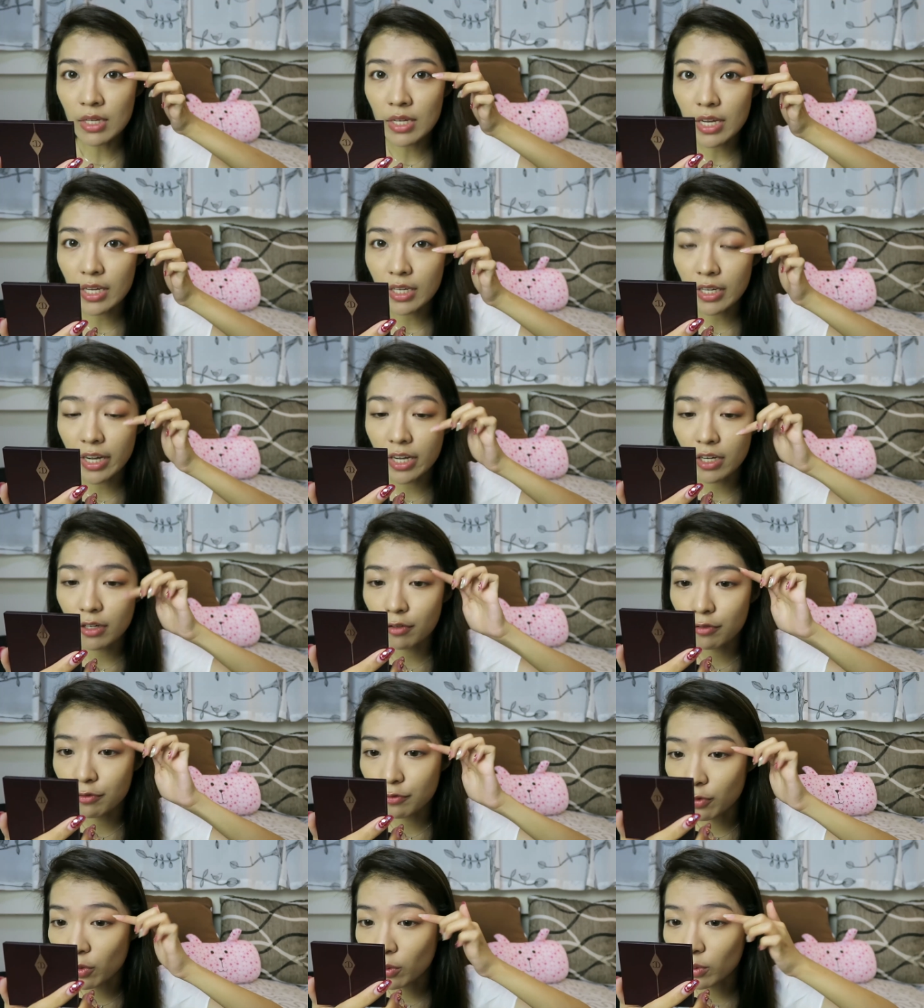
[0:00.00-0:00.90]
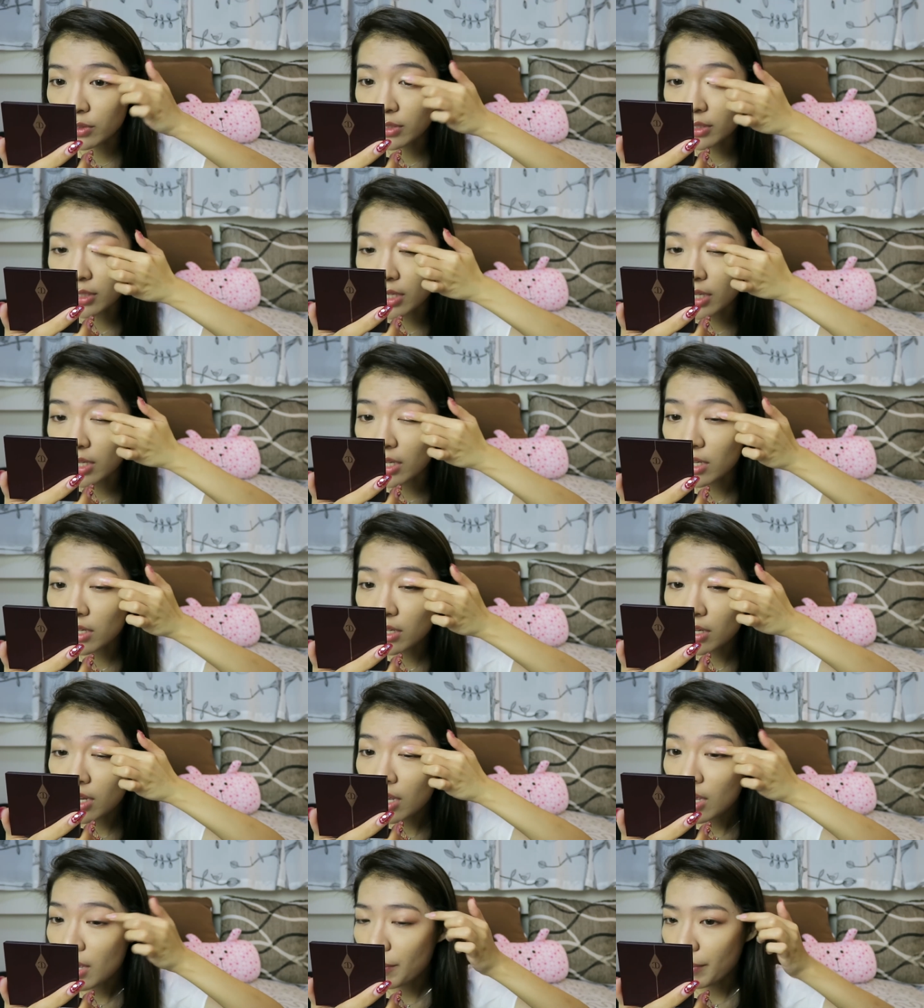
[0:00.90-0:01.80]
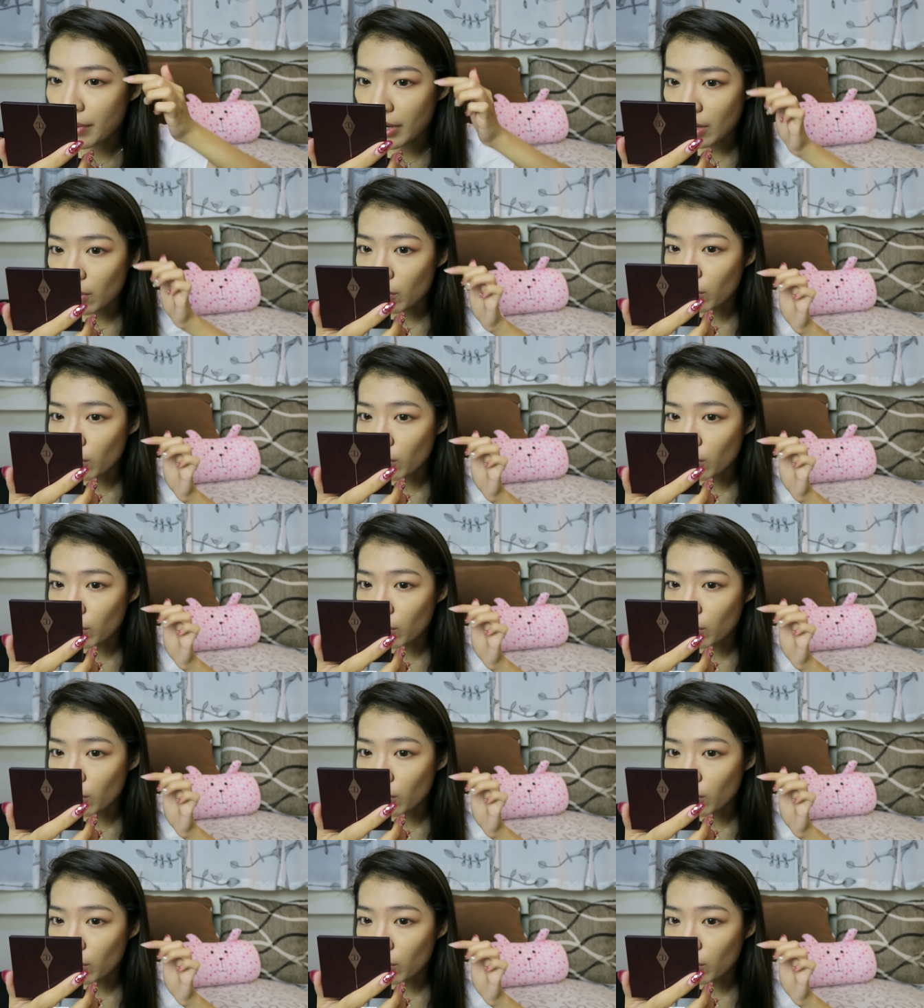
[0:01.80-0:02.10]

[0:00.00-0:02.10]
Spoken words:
it kind of folds in, but I